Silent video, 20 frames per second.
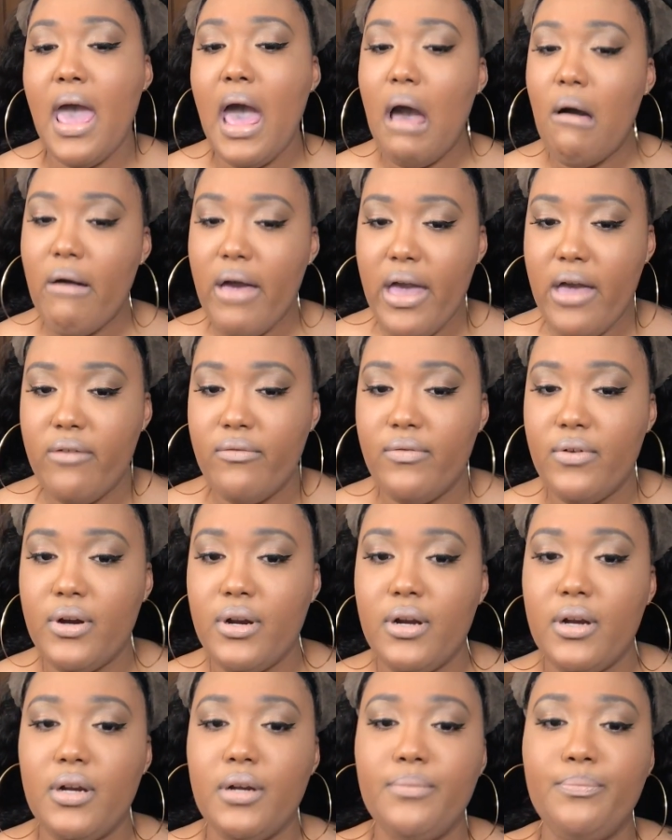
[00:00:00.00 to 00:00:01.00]

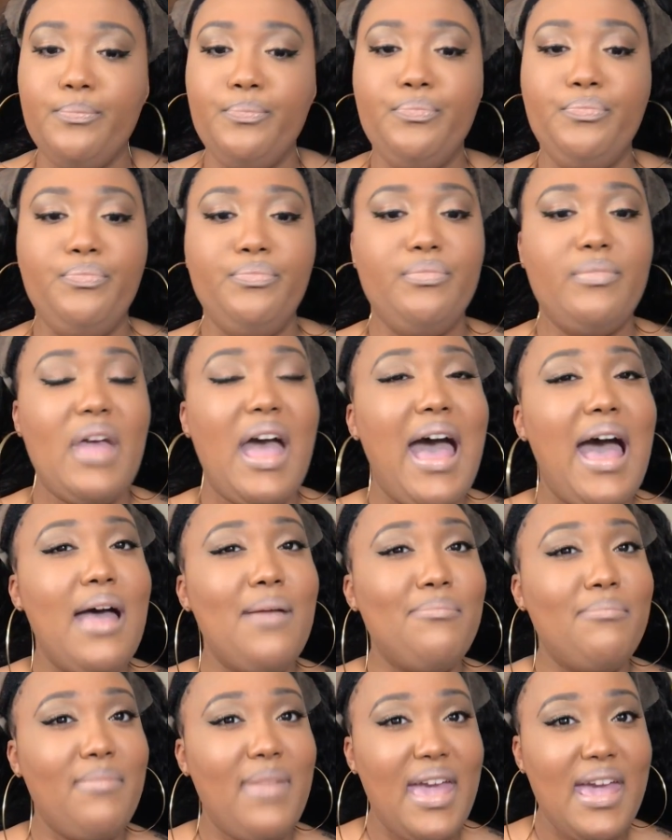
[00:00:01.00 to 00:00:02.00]
However,
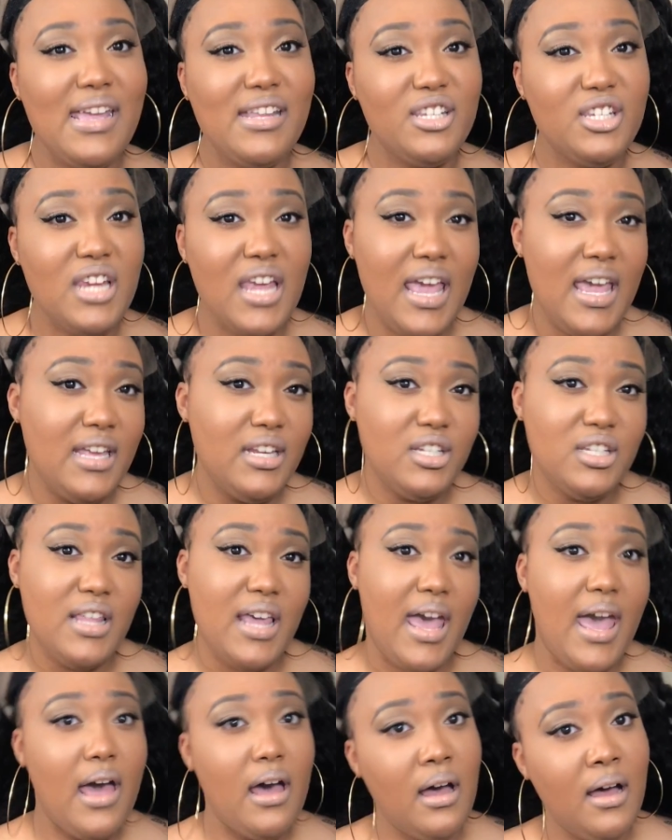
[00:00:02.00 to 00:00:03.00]
I may change
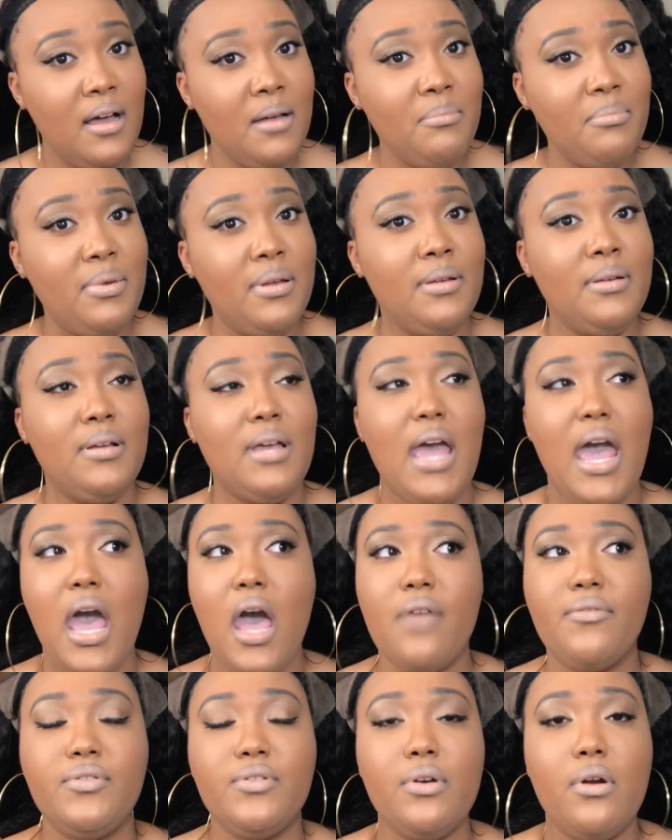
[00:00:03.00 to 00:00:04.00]
that up
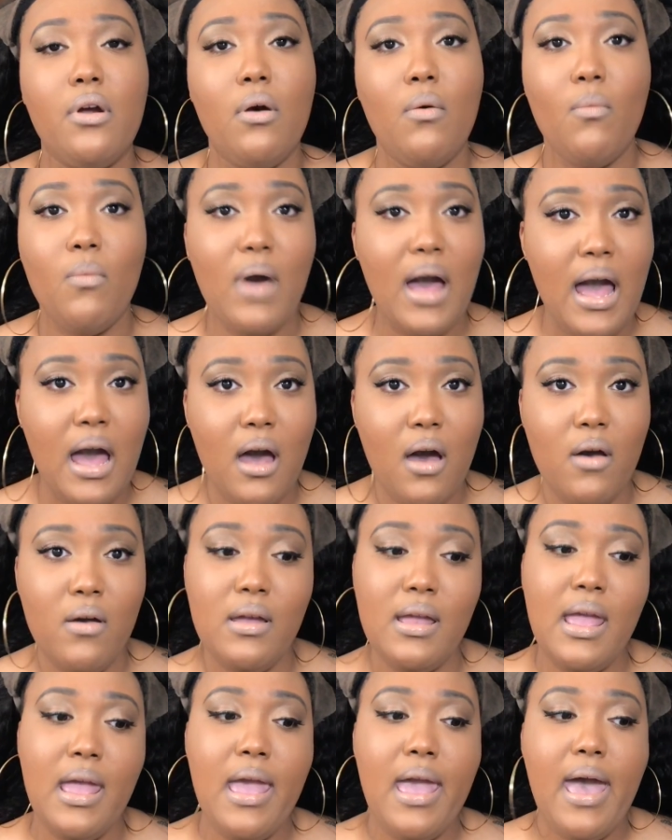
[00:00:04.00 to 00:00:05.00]
after a
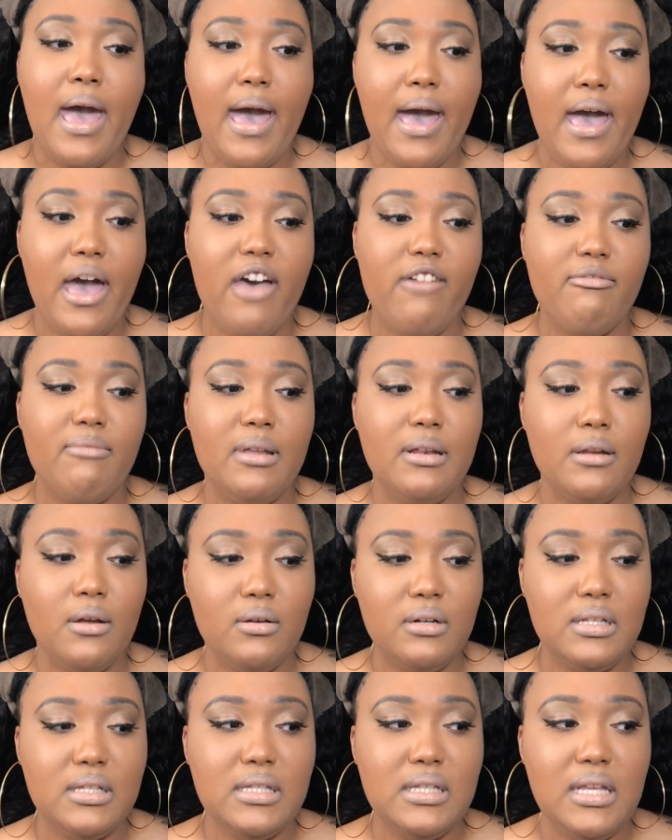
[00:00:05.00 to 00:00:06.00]
while. I have been
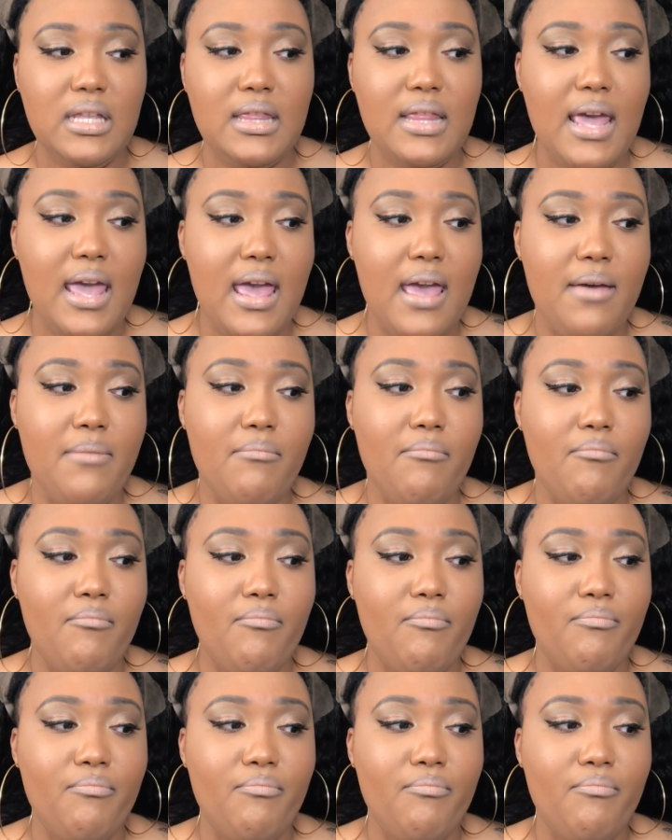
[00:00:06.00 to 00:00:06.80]
noticing that